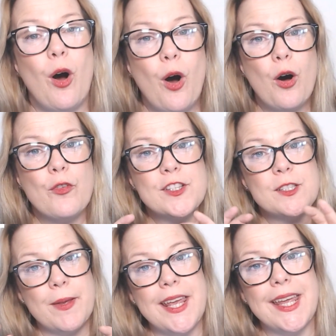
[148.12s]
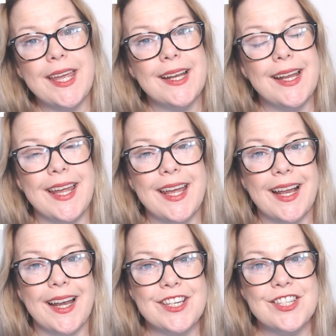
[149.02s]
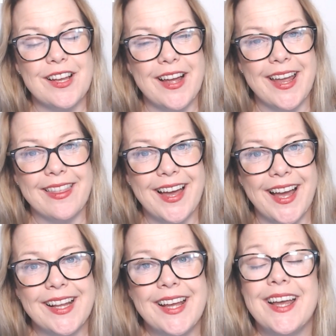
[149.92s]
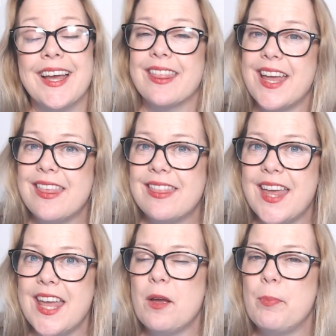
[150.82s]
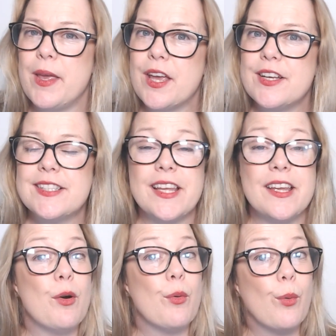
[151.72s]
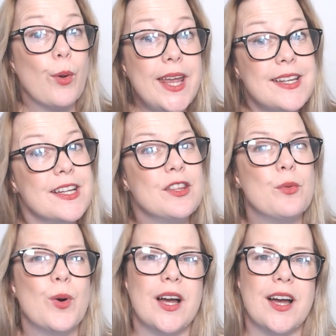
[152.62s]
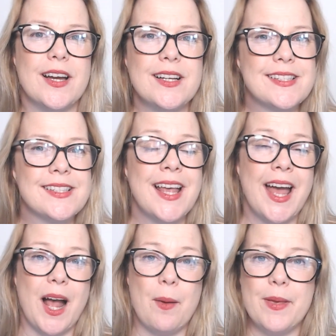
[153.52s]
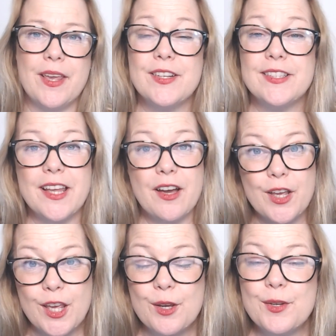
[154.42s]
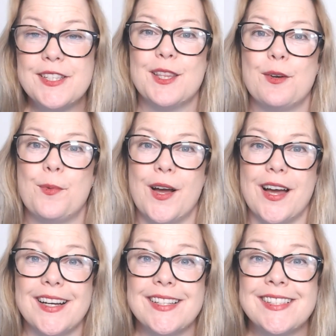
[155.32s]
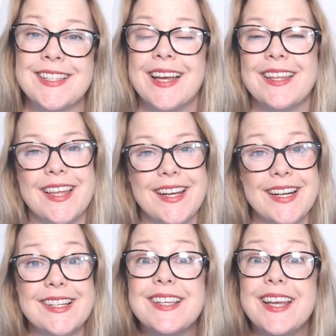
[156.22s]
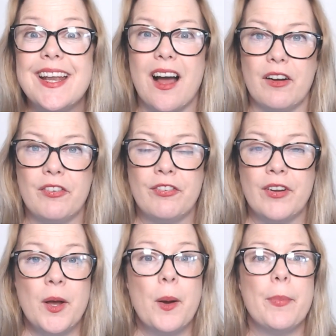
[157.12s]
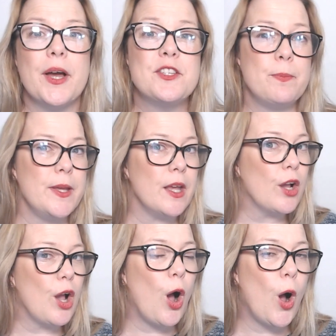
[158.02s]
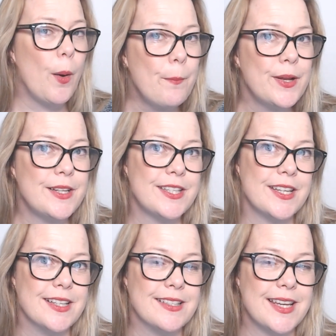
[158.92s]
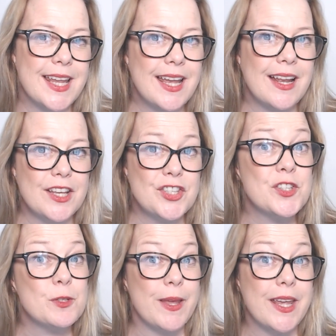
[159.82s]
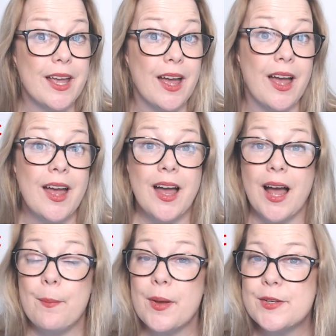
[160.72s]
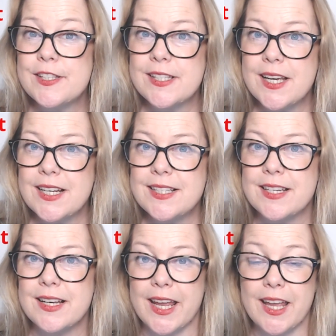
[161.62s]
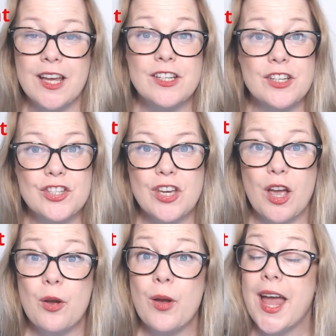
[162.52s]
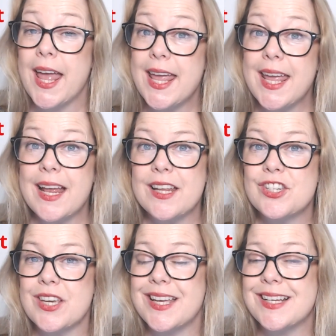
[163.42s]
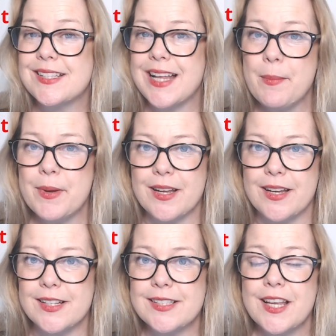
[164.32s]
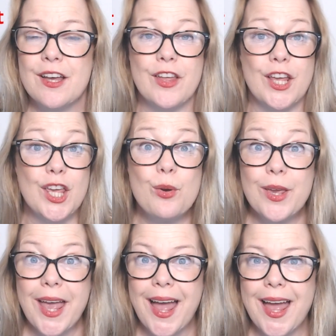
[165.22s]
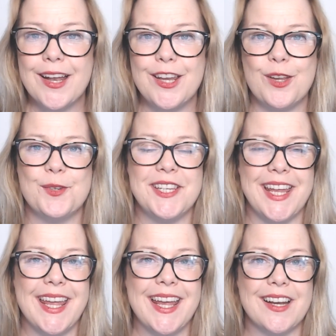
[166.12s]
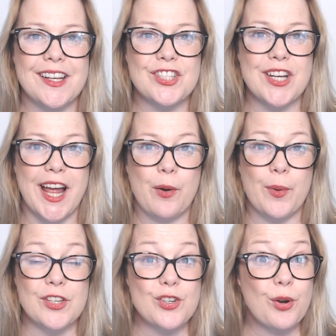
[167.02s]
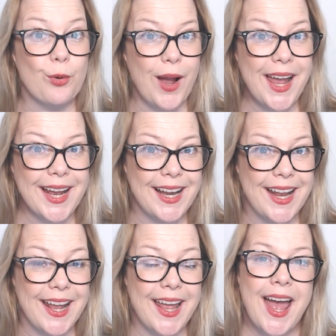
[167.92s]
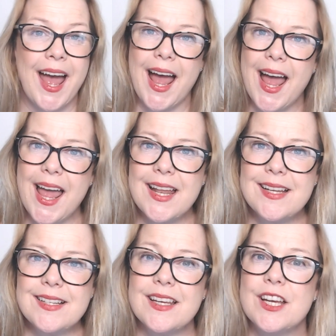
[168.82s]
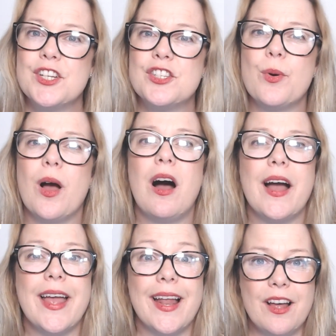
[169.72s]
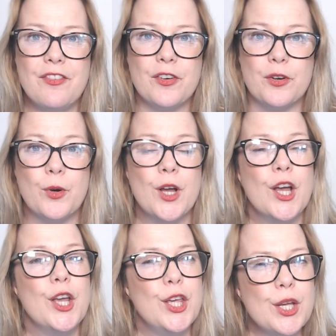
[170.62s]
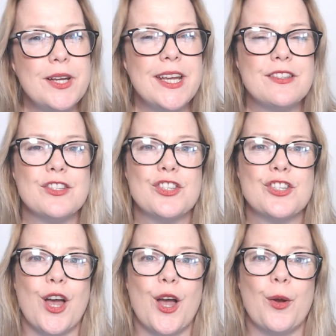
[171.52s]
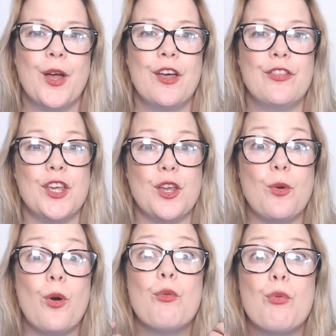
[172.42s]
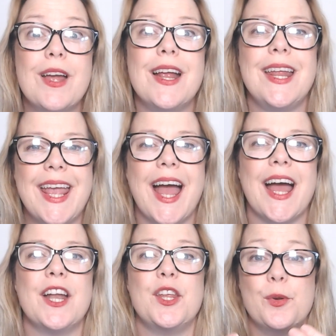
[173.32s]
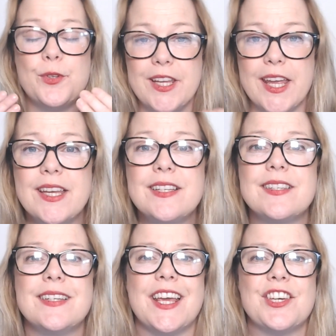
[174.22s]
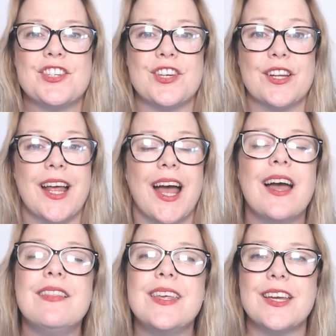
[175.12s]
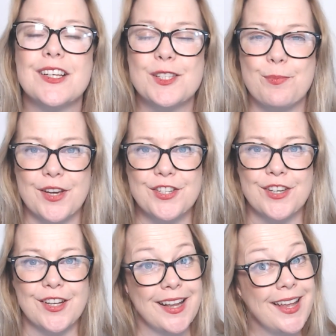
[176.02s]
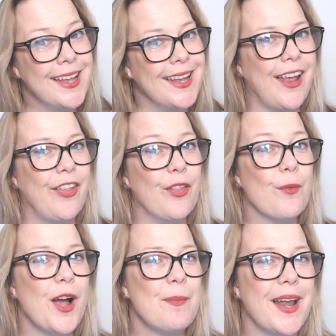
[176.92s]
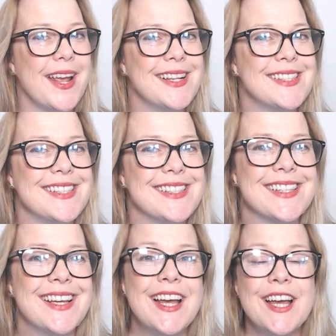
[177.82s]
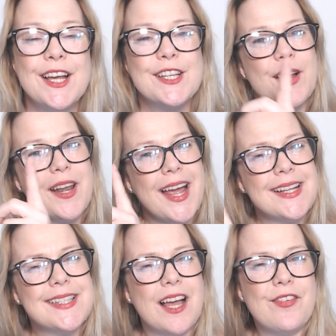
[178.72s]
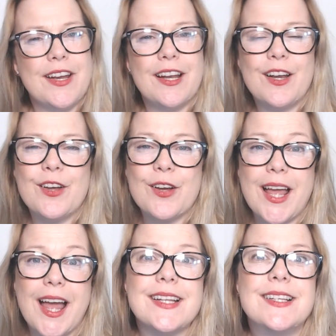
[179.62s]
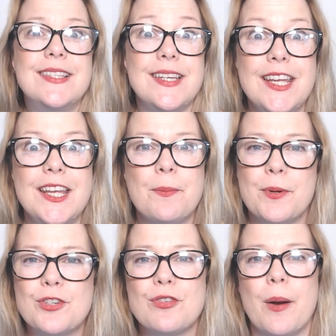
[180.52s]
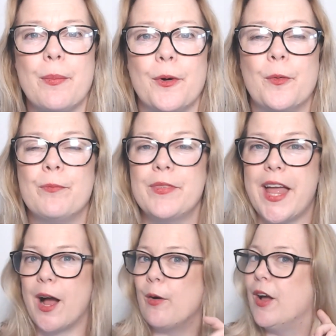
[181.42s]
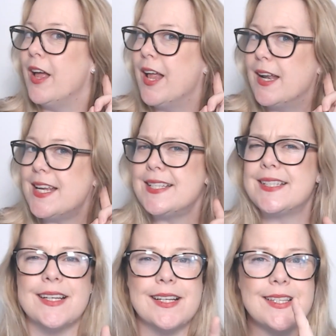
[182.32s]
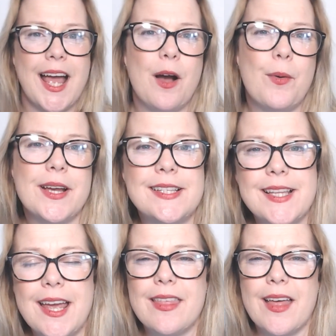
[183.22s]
of speaking English like that. They think because they are reading the words and because they are using the words that it is enough. But to be a competent English speaker, and most certainly to show English examiners that you can use the English language correctly and to a higher level, you need to show that you really can use the intonation and the expression in the right places. So let's have a little look at deep trouble. Now, listen to how I say